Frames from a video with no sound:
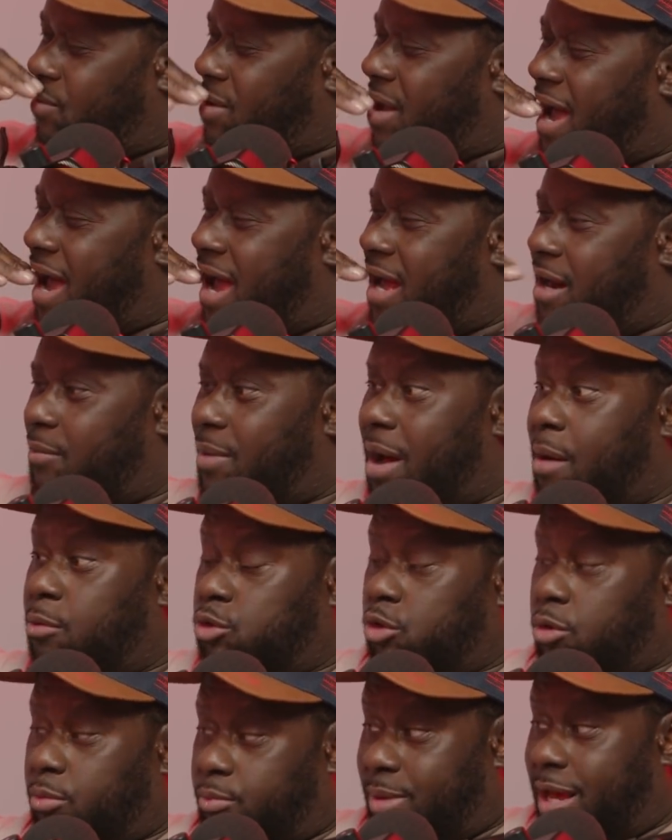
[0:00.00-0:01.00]
I had a, I was
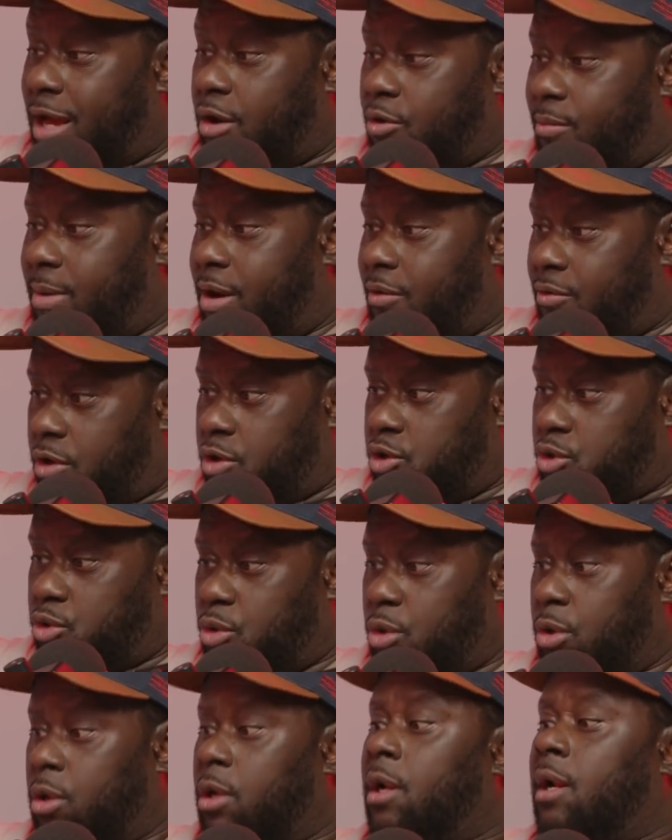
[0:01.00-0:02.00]
on Battle America
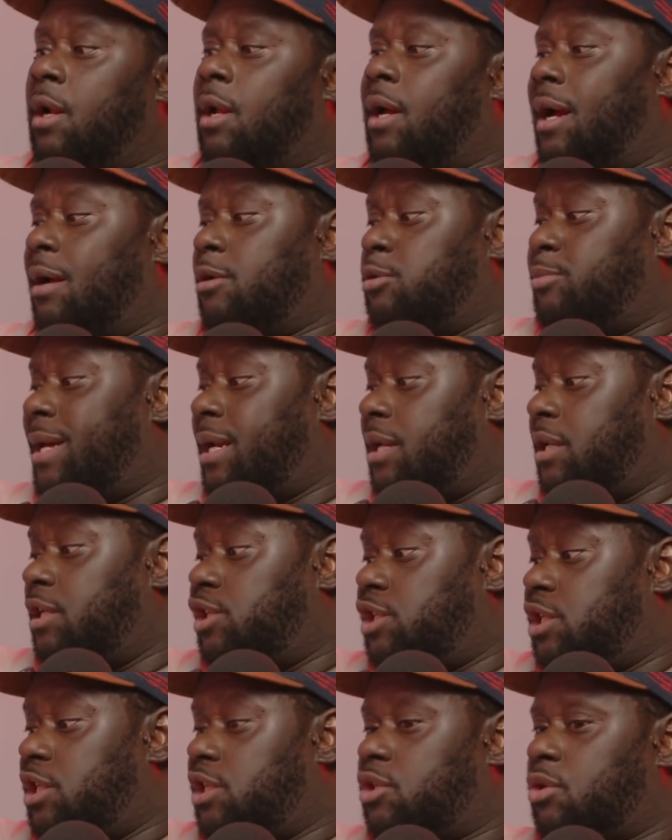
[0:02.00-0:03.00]
tour. I was battling
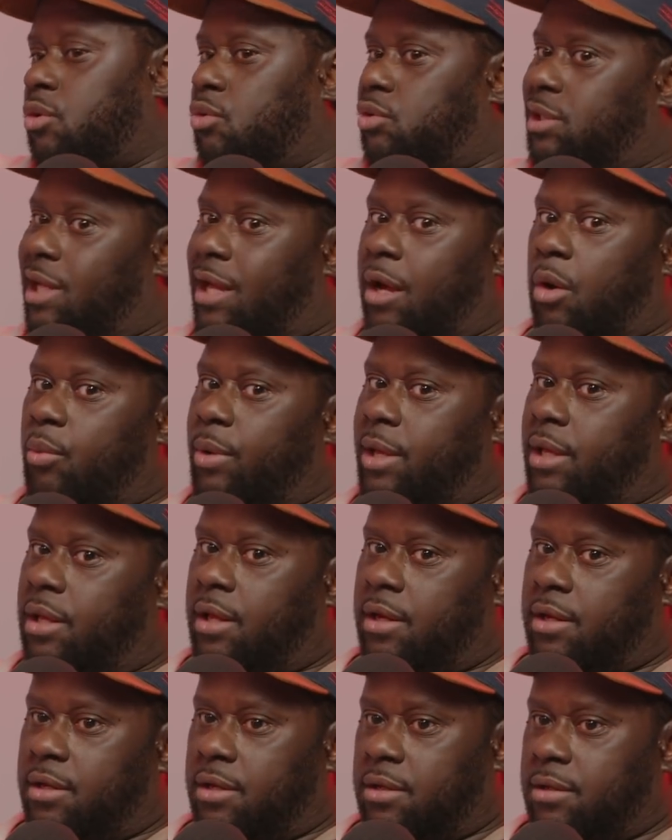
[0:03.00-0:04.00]
G Soldier like a week
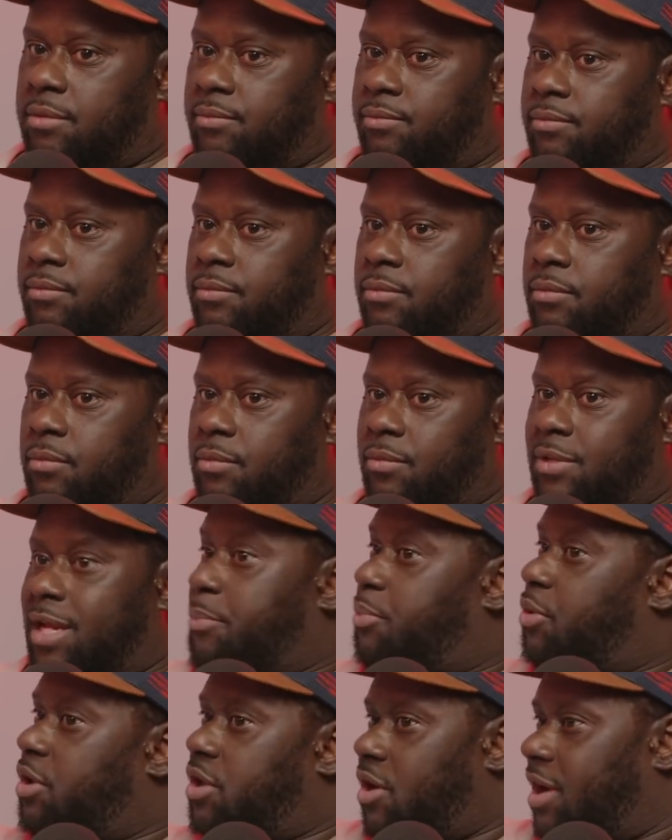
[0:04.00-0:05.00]
later. They
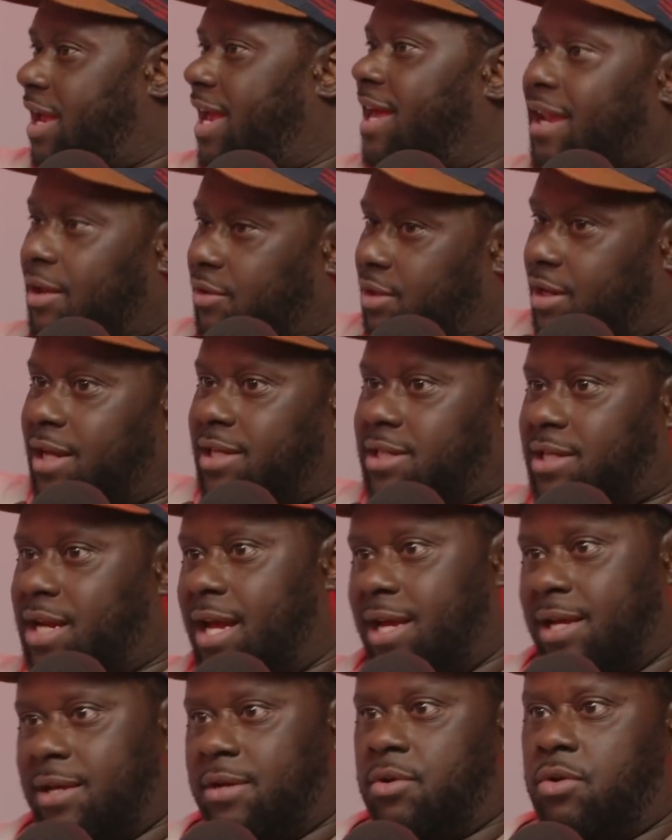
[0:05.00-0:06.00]
put Young Ill out the next
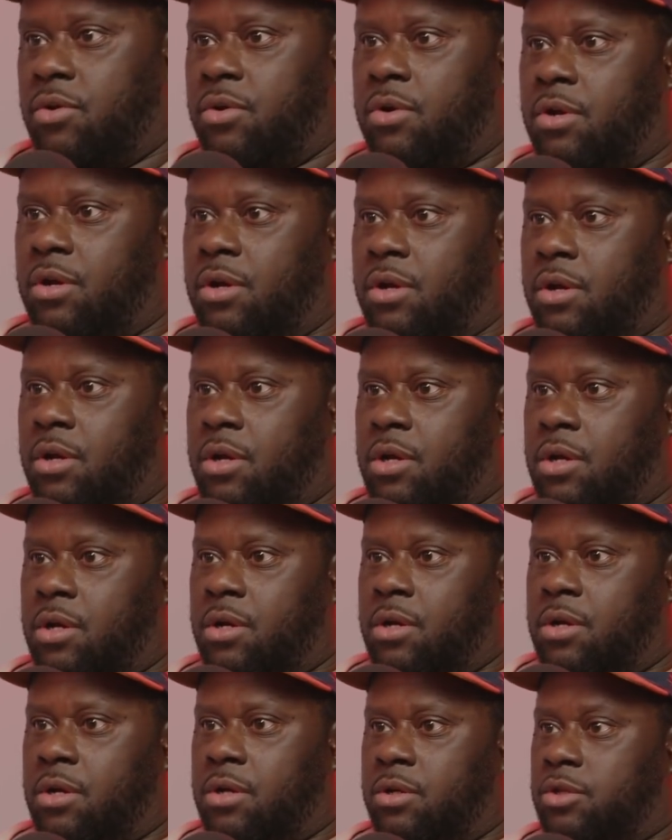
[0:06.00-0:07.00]
night.
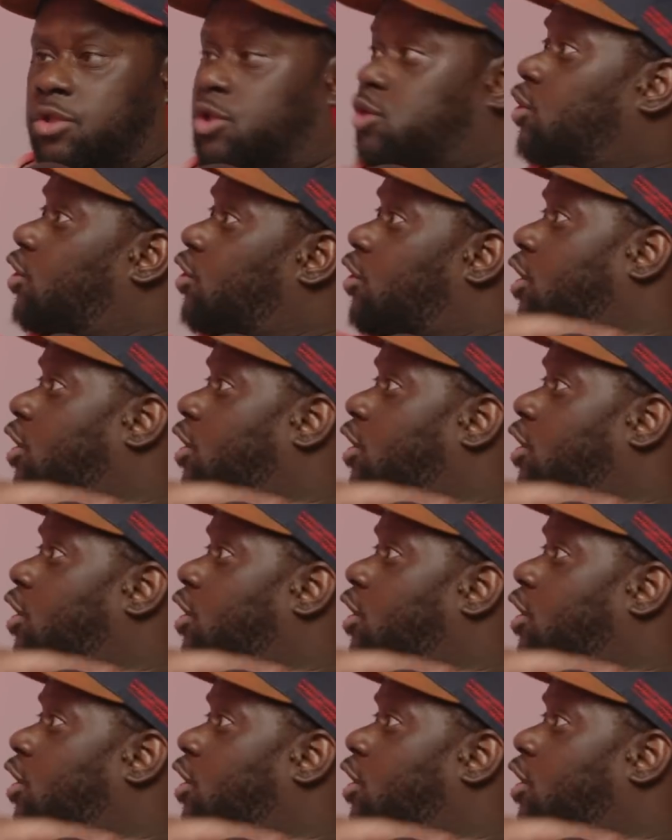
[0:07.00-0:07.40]
So